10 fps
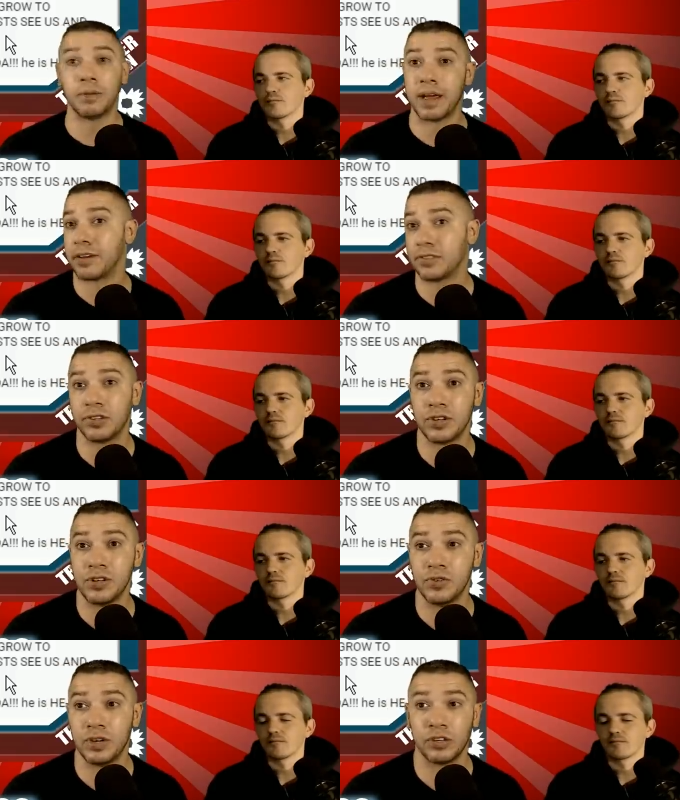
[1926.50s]
Speaker 1: after
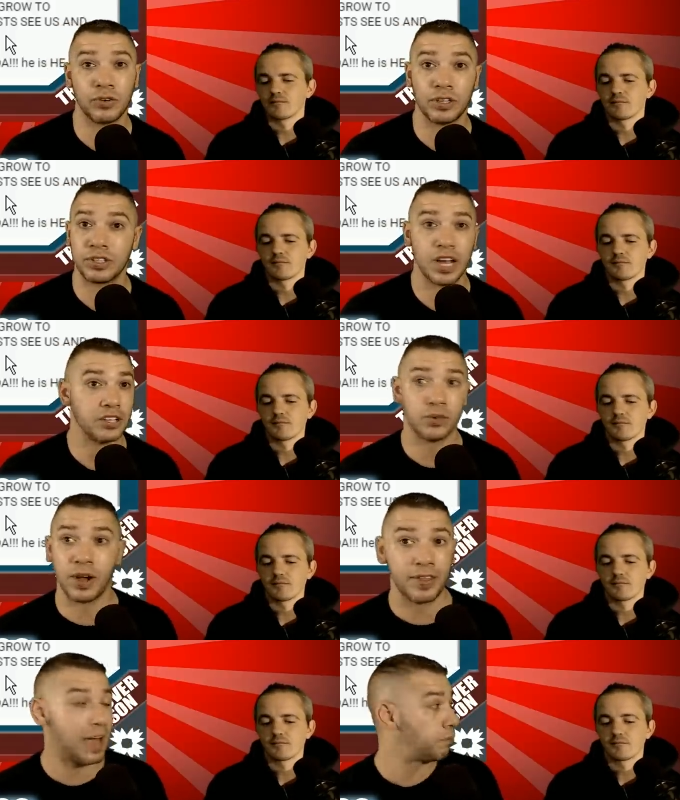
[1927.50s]
you and criticize you
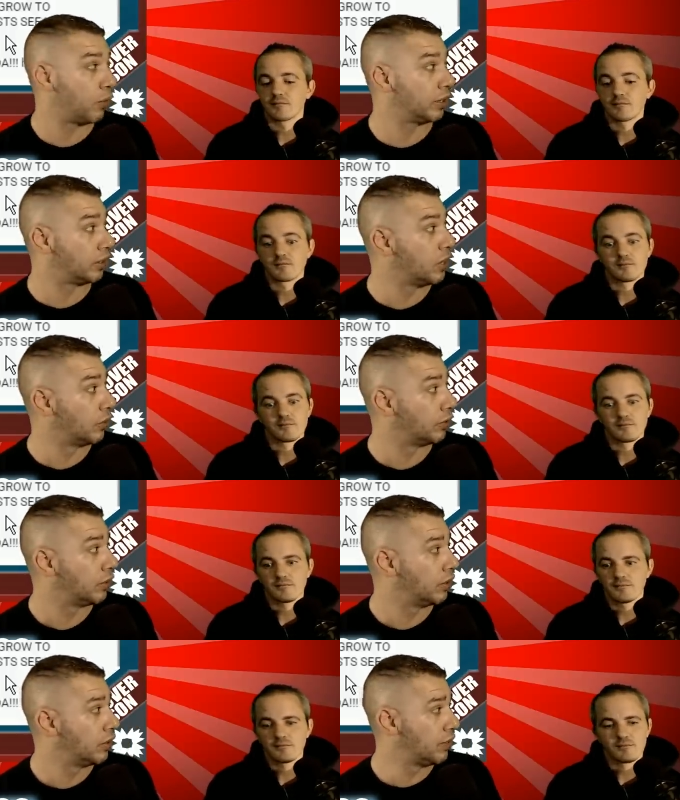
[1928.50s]
on that point alone
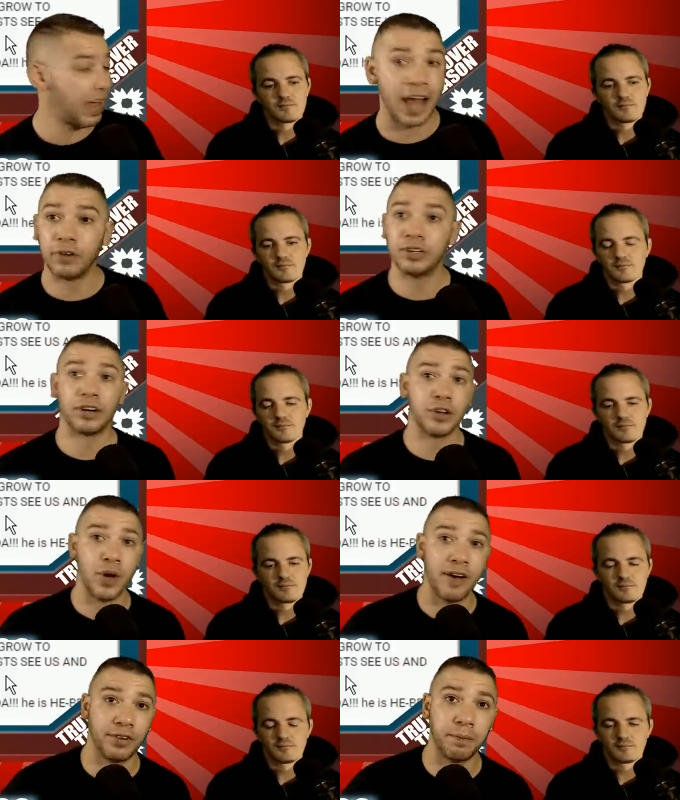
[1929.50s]
that how dare you
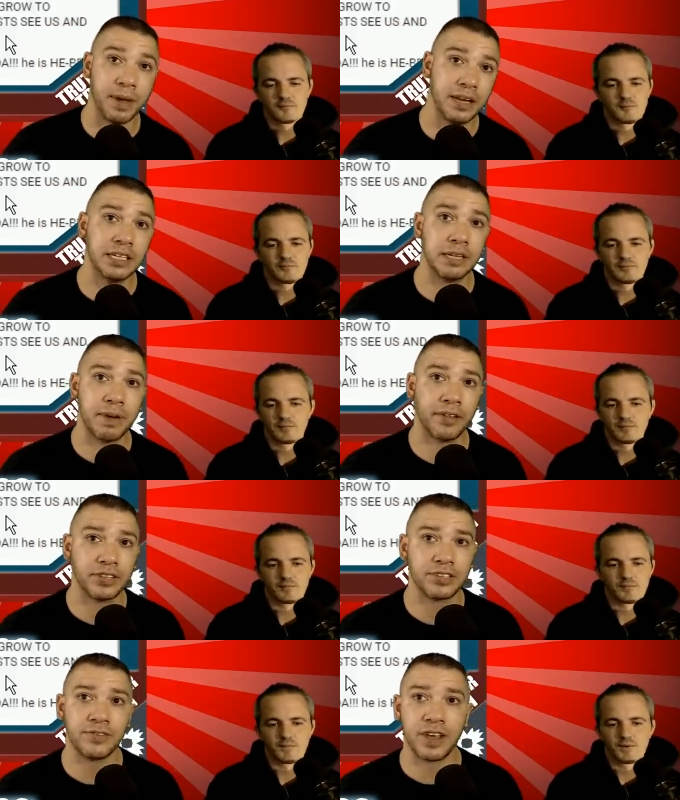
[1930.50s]
have an opinion about
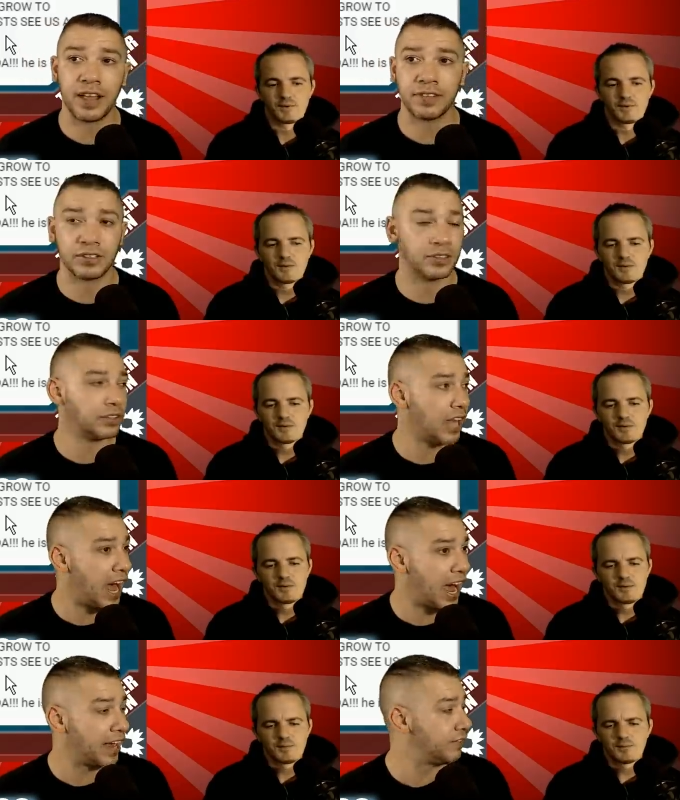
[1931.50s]
this event that took
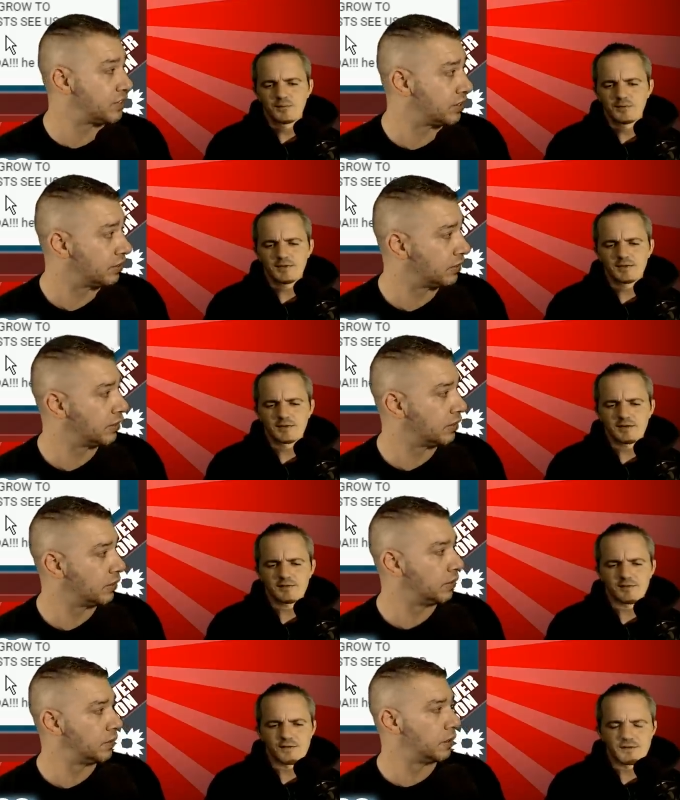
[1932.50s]
lives. Well,
Speaker 2: and, and again, like that's
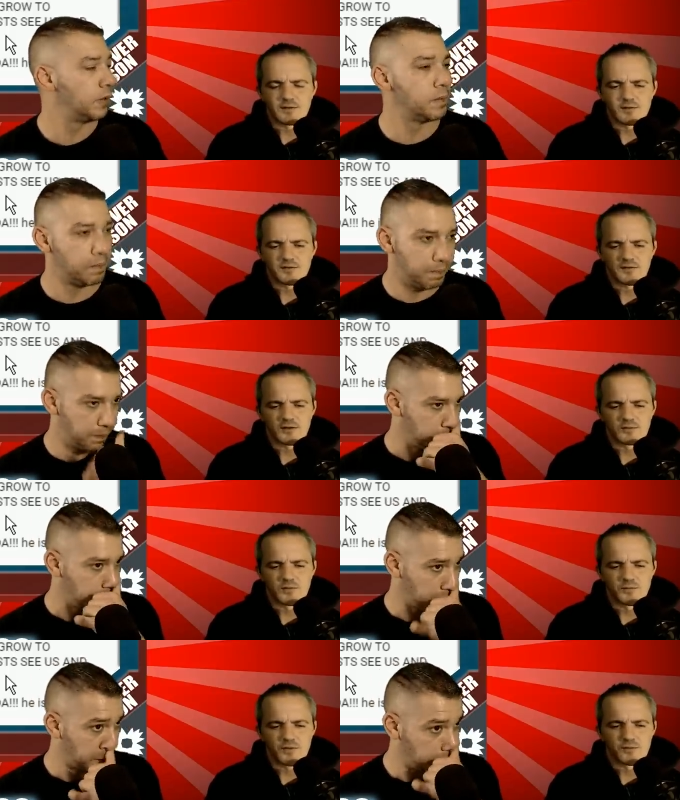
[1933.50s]
the thing that always kind of
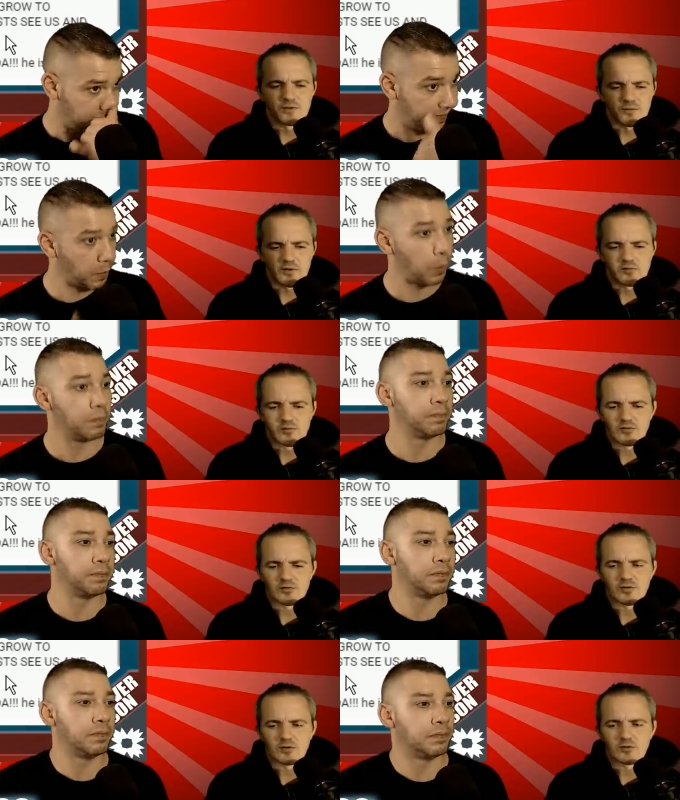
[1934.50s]
rubbed me the wrong way. Everyone was just
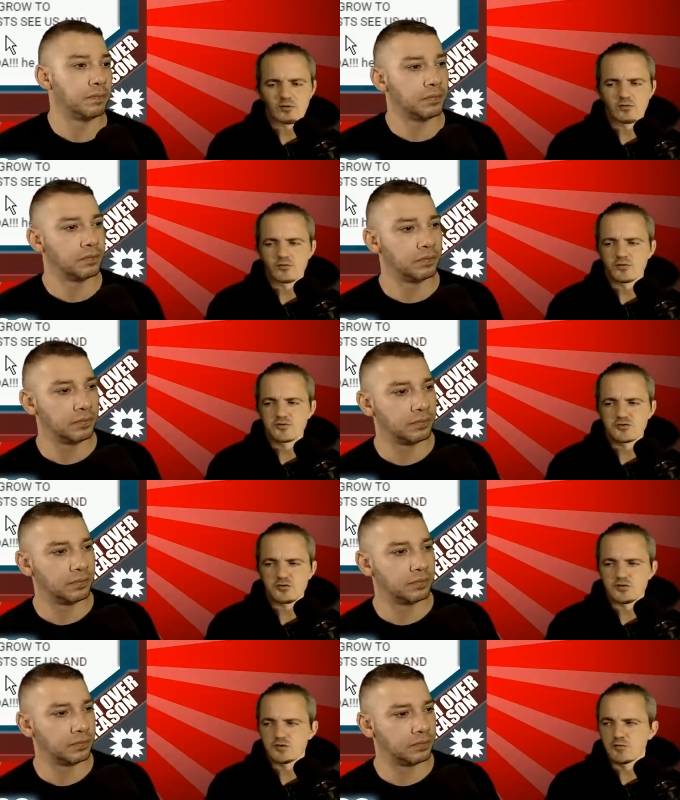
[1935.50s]
like, you know, they just did
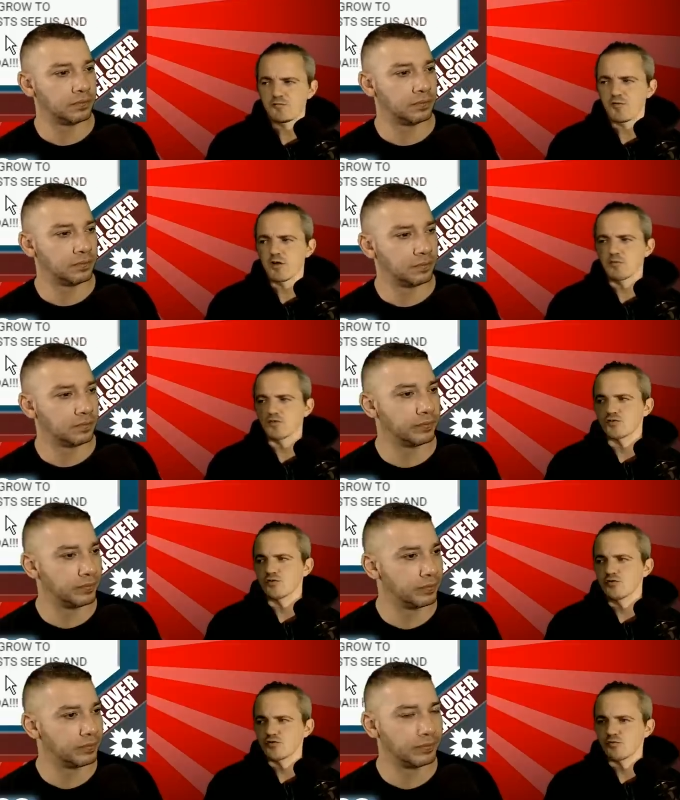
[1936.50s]
this to be famous, and
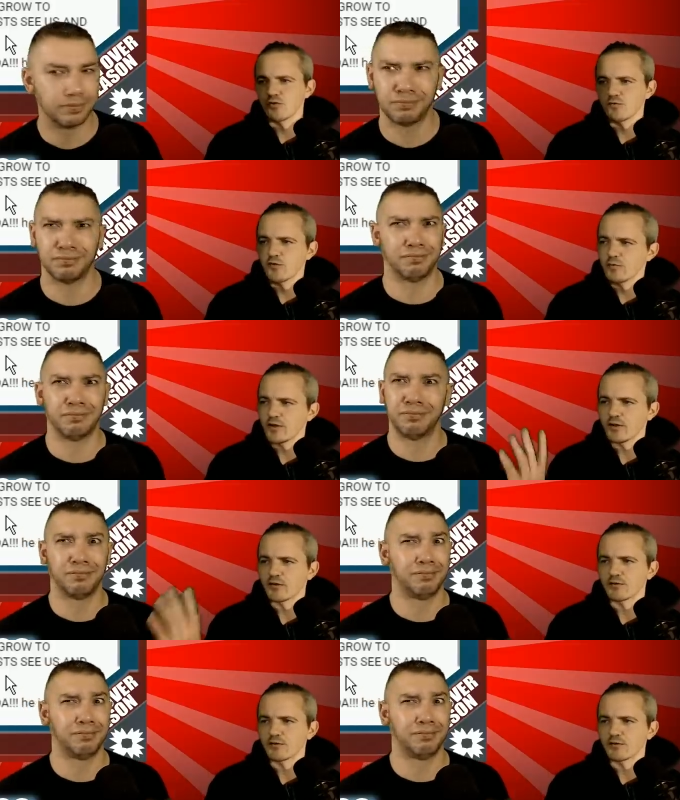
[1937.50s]
you just wanted a filmmaking career.